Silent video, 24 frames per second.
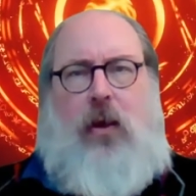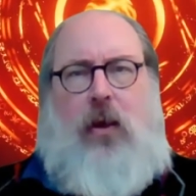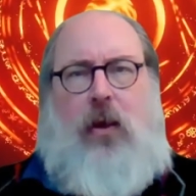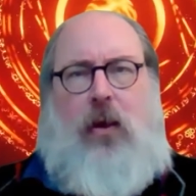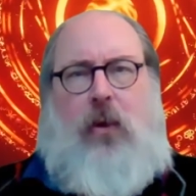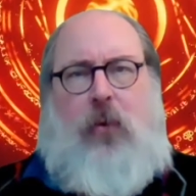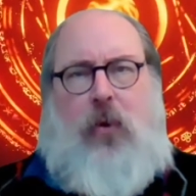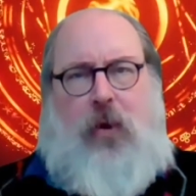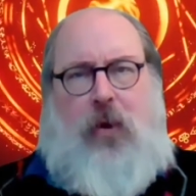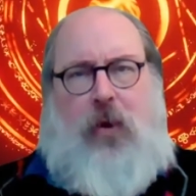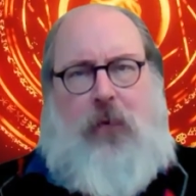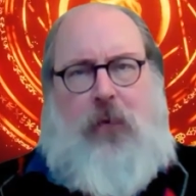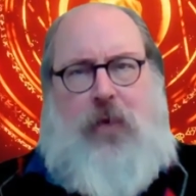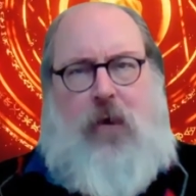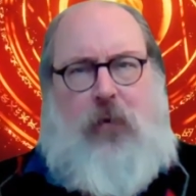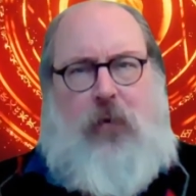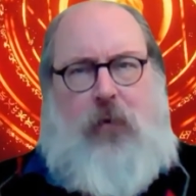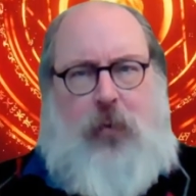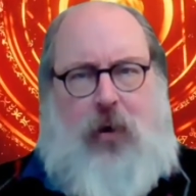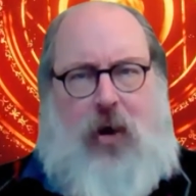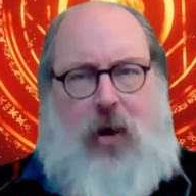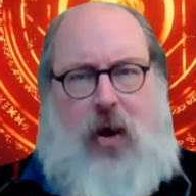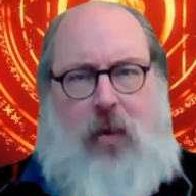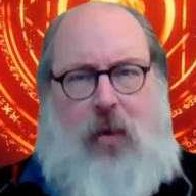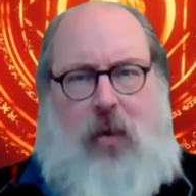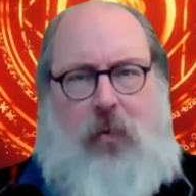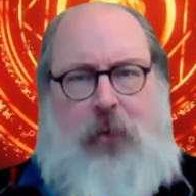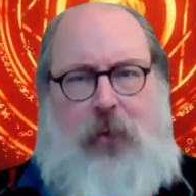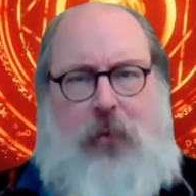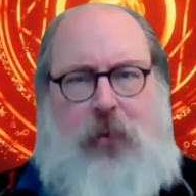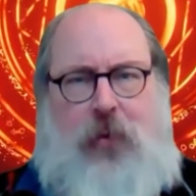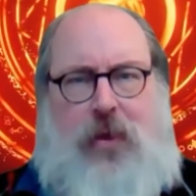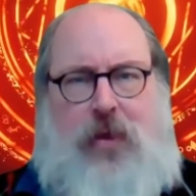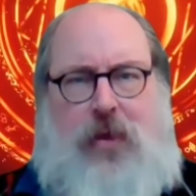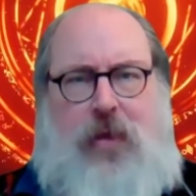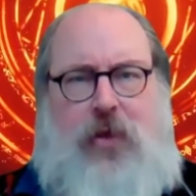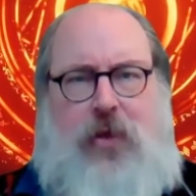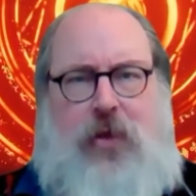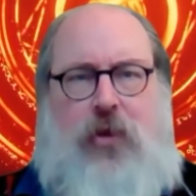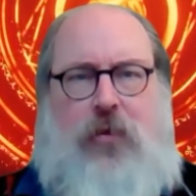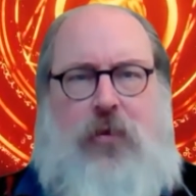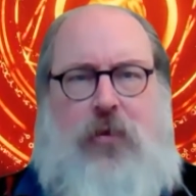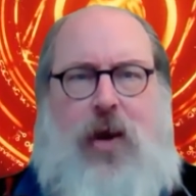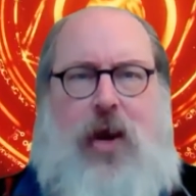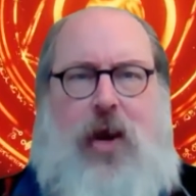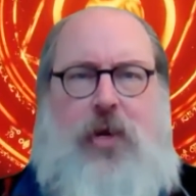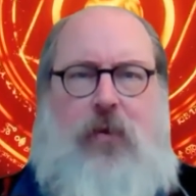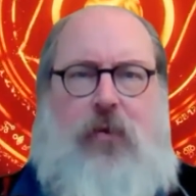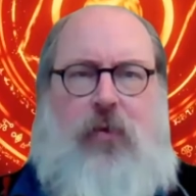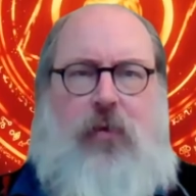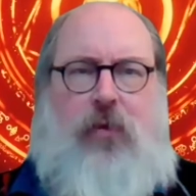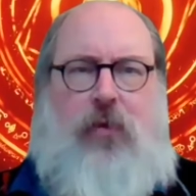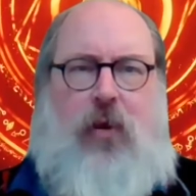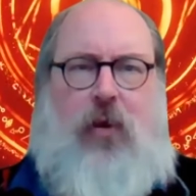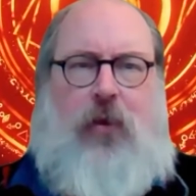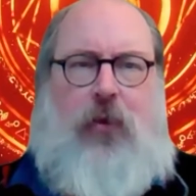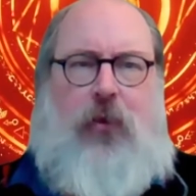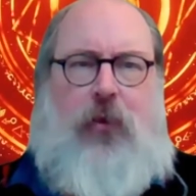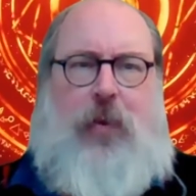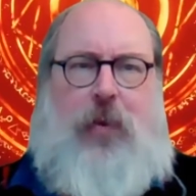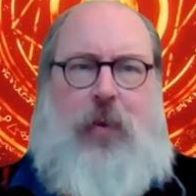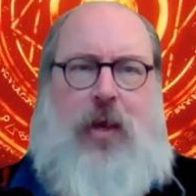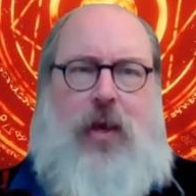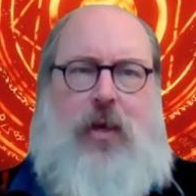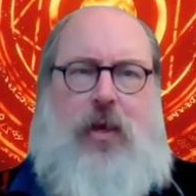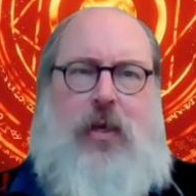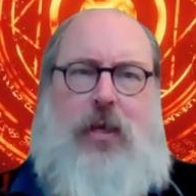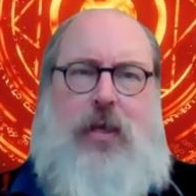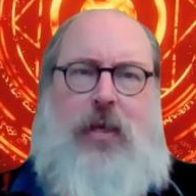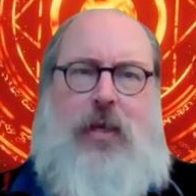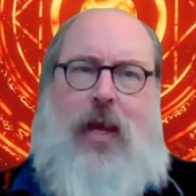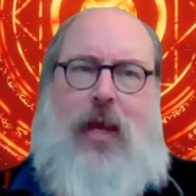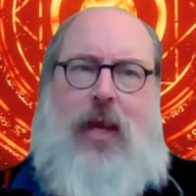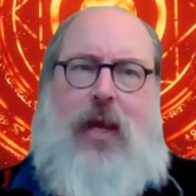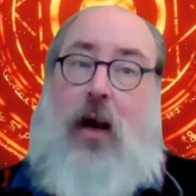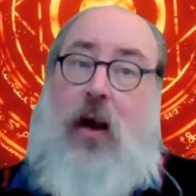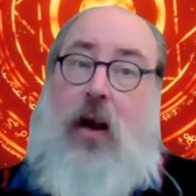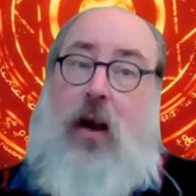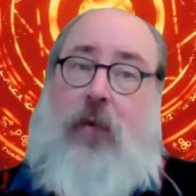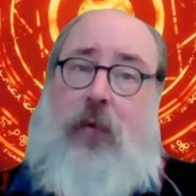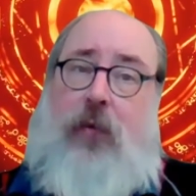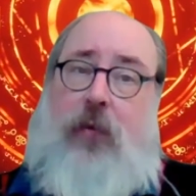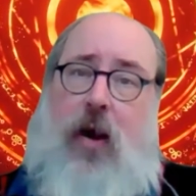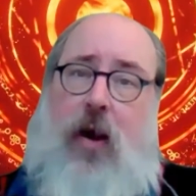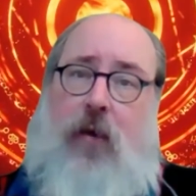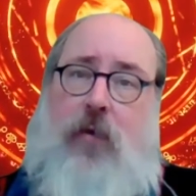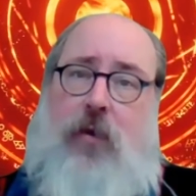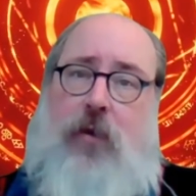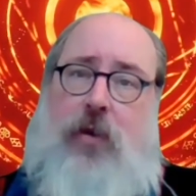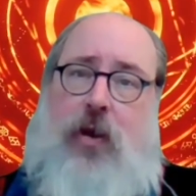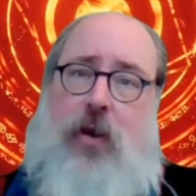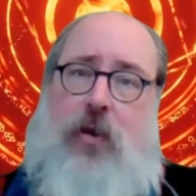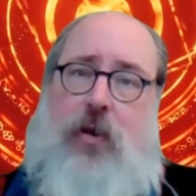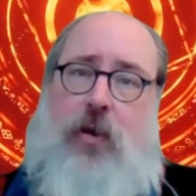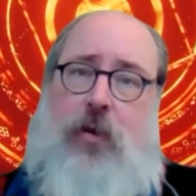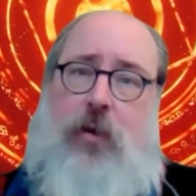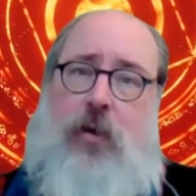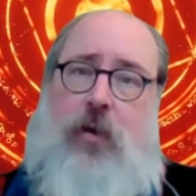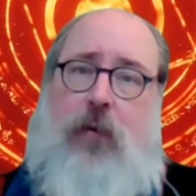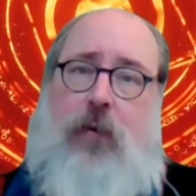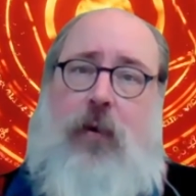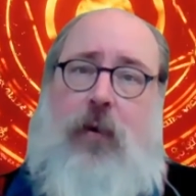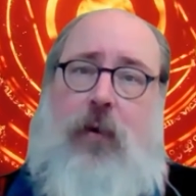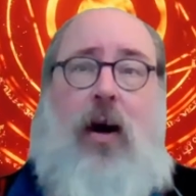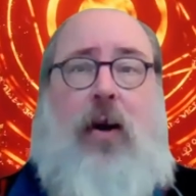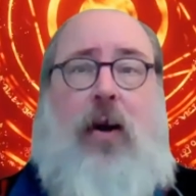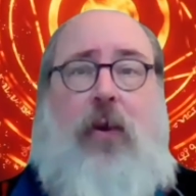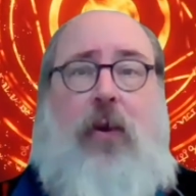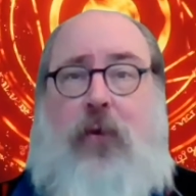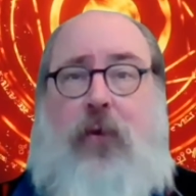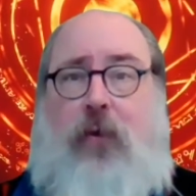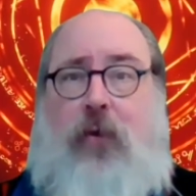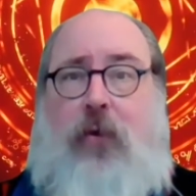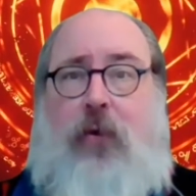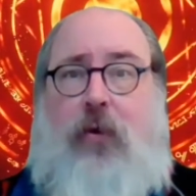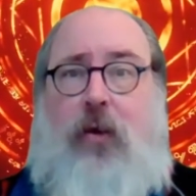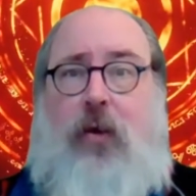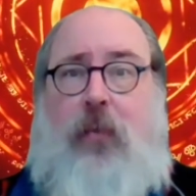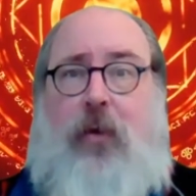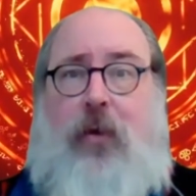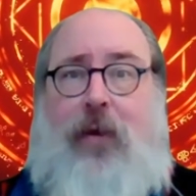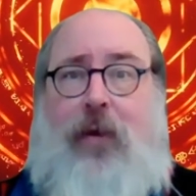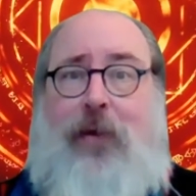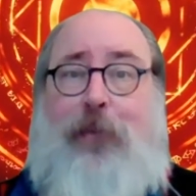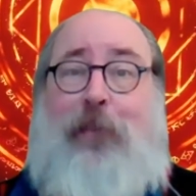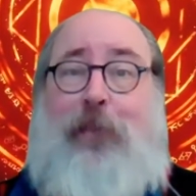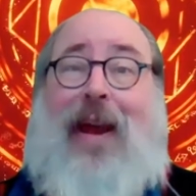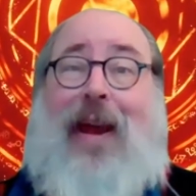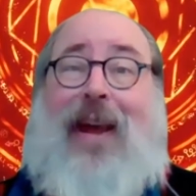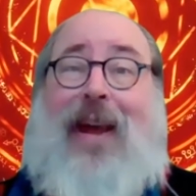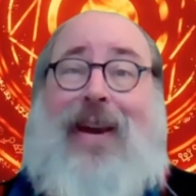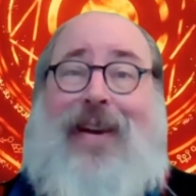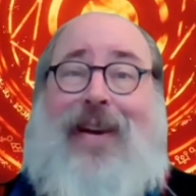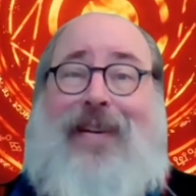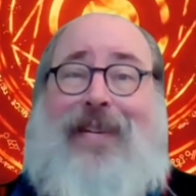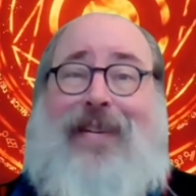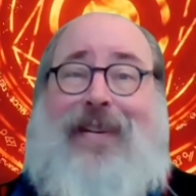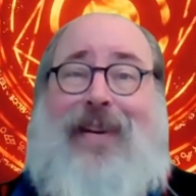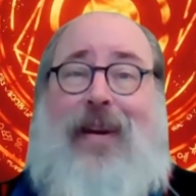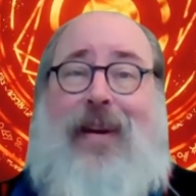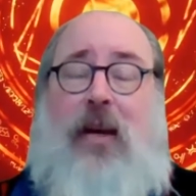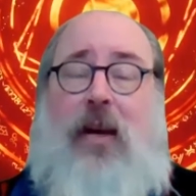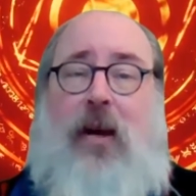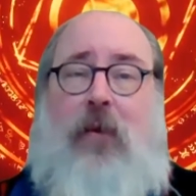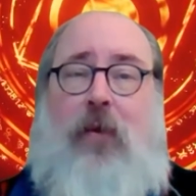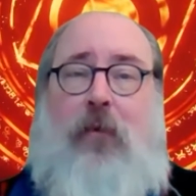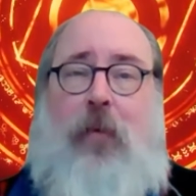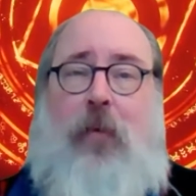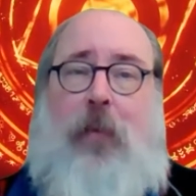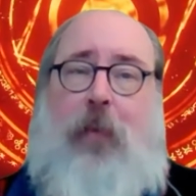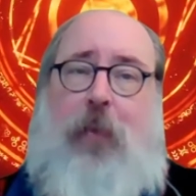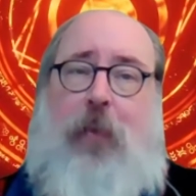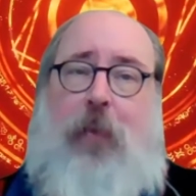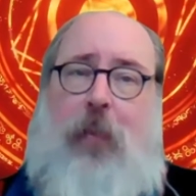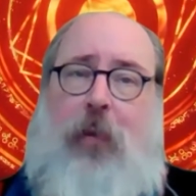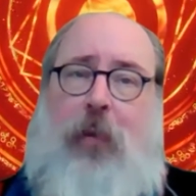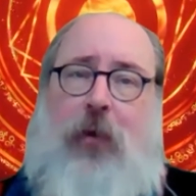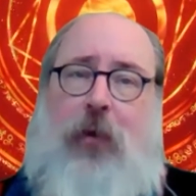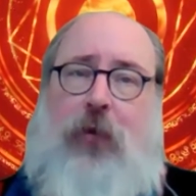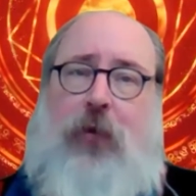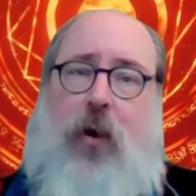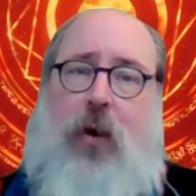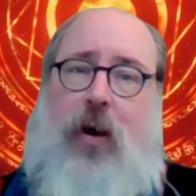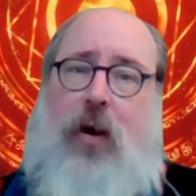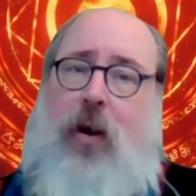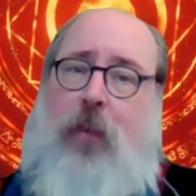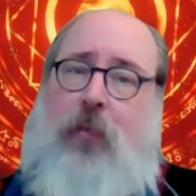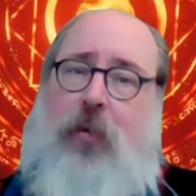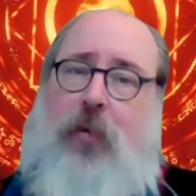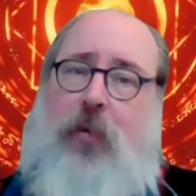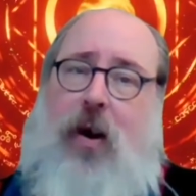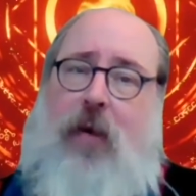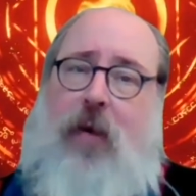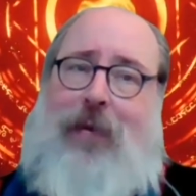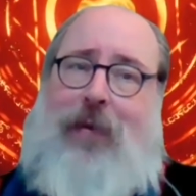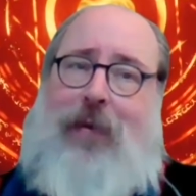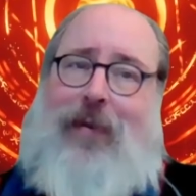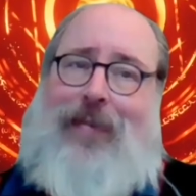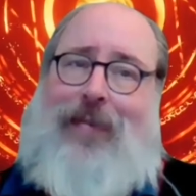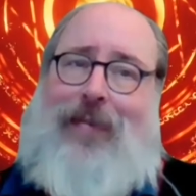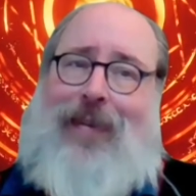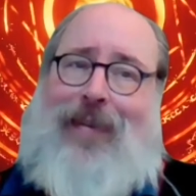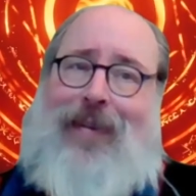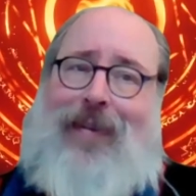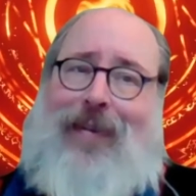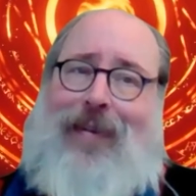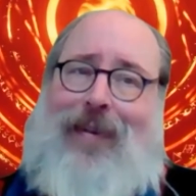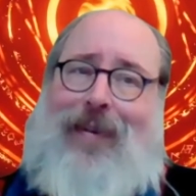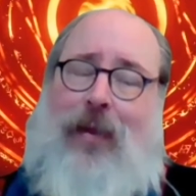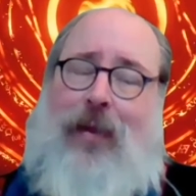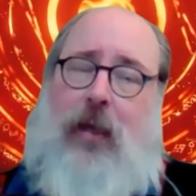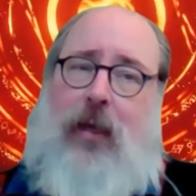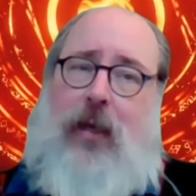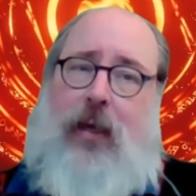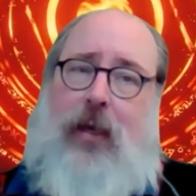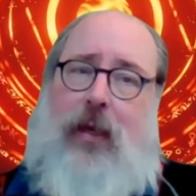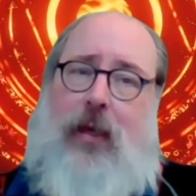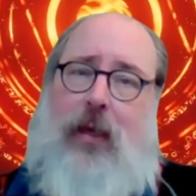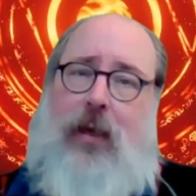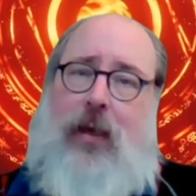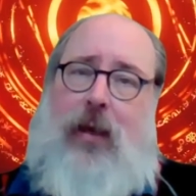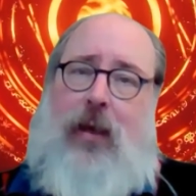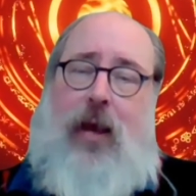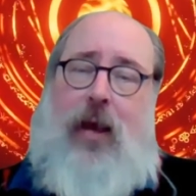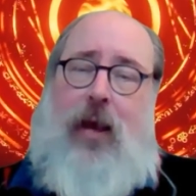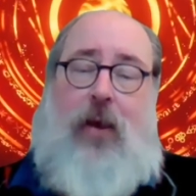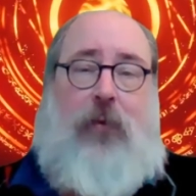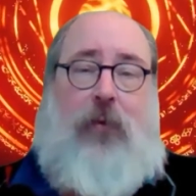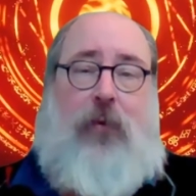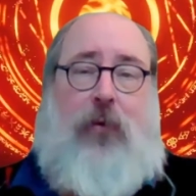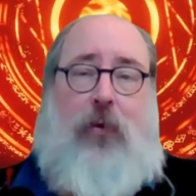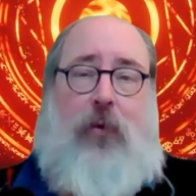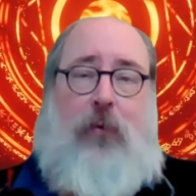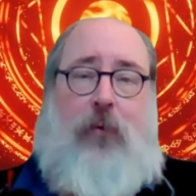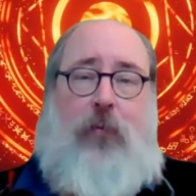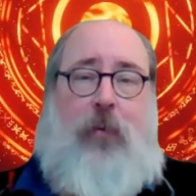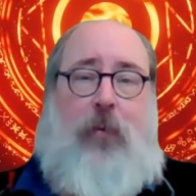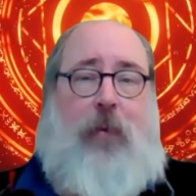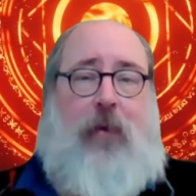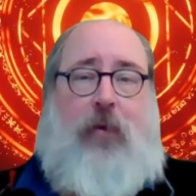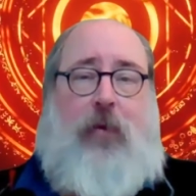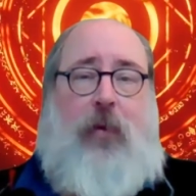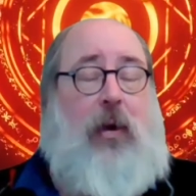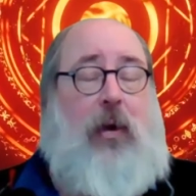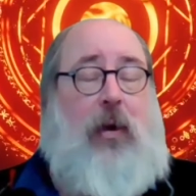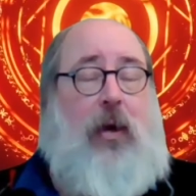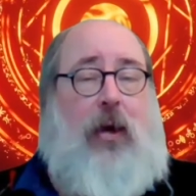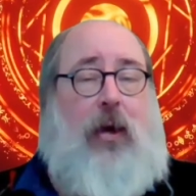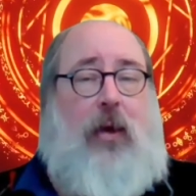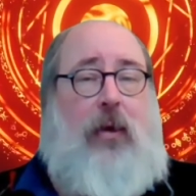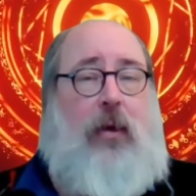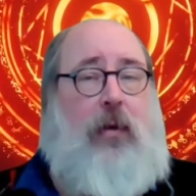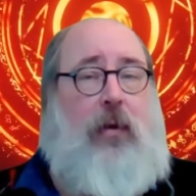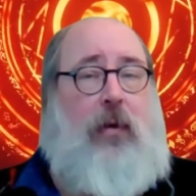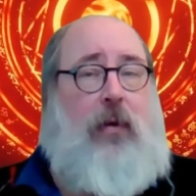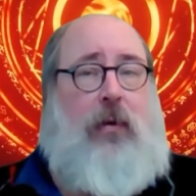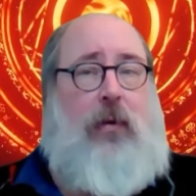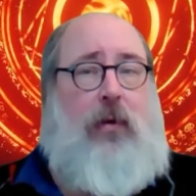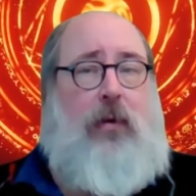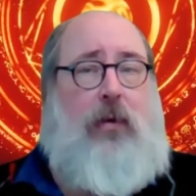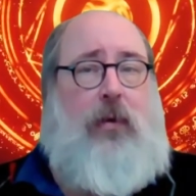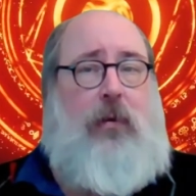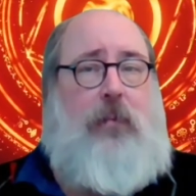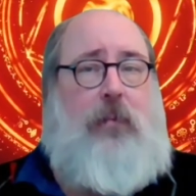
One of several problems with this strategy of thought and speech is that honest conversation over honest disagreement is banished from the public square and private salon alike, and soon from every mind and heart.